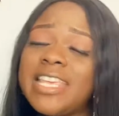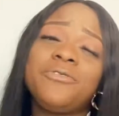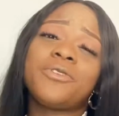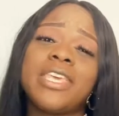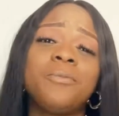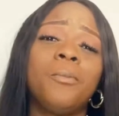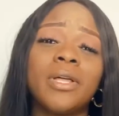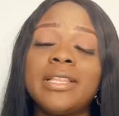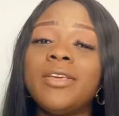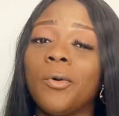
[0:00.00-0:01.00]
if you keep
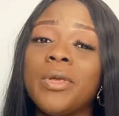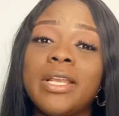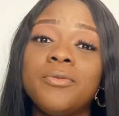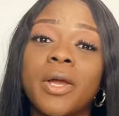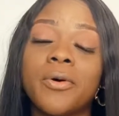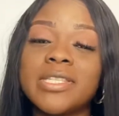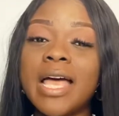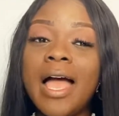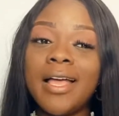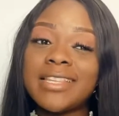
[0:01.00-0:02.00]
monthly or weekly records.
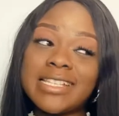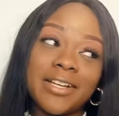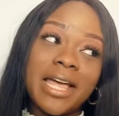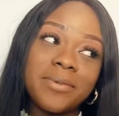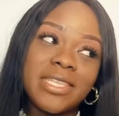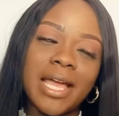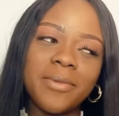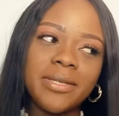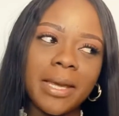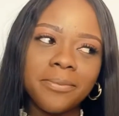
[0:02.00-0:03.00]
This is another mistake I
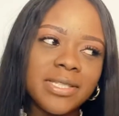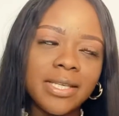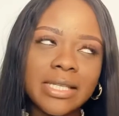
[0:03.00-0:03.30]
made in my business,